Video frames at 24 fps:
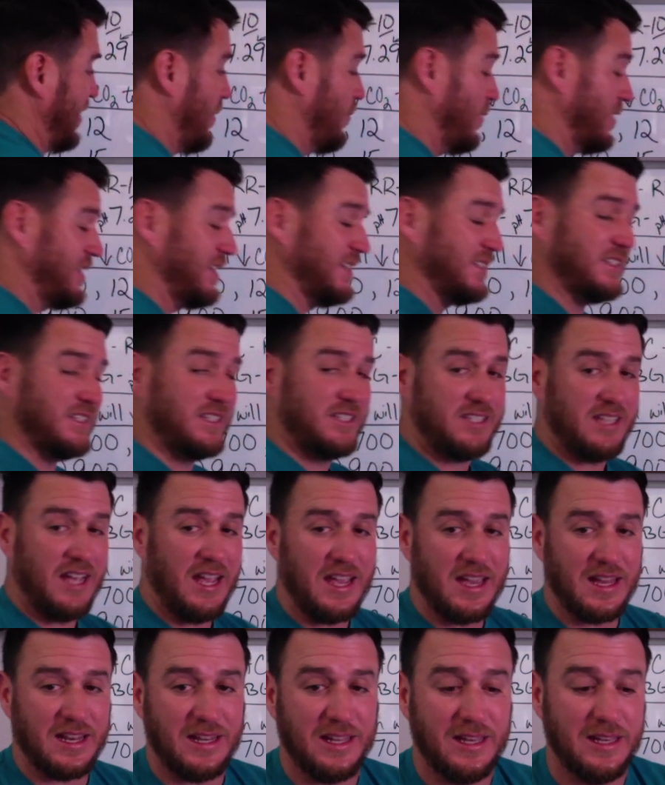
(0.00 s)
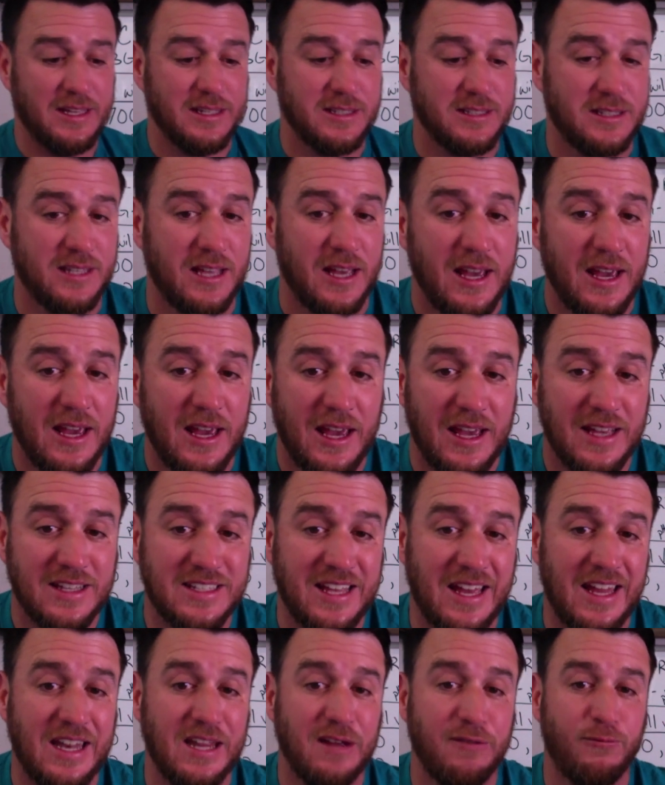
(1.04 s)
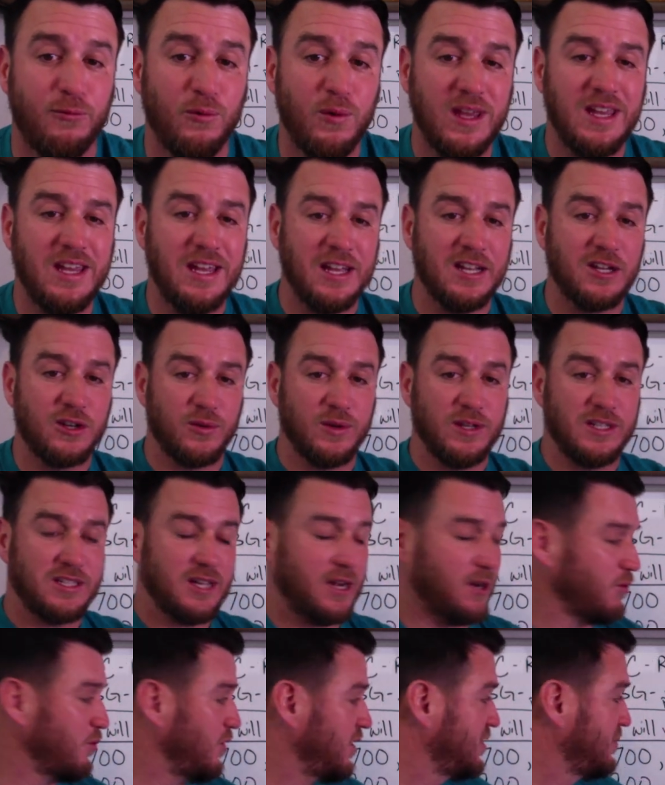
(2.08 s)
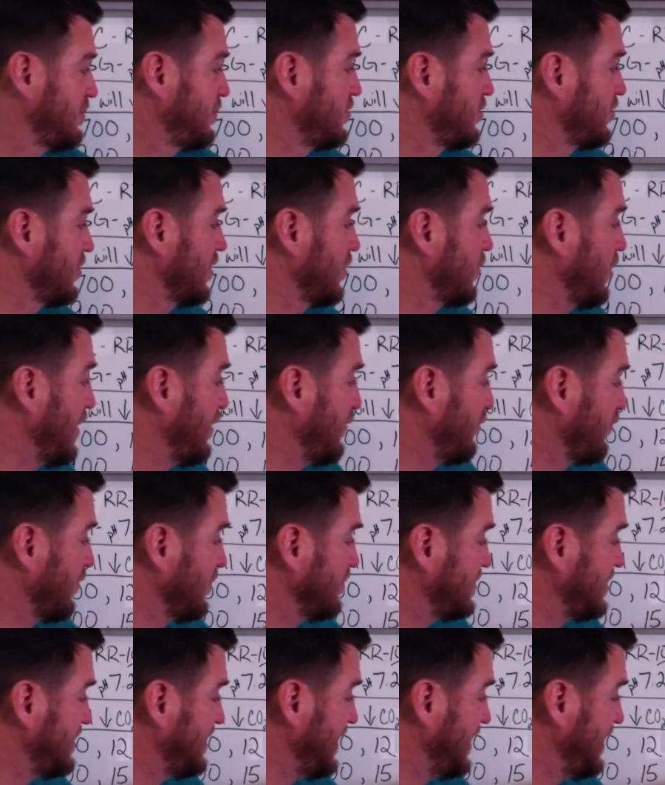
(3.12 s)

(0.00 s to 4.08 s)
Now what this is saying is is that if we increase our respiratory rate from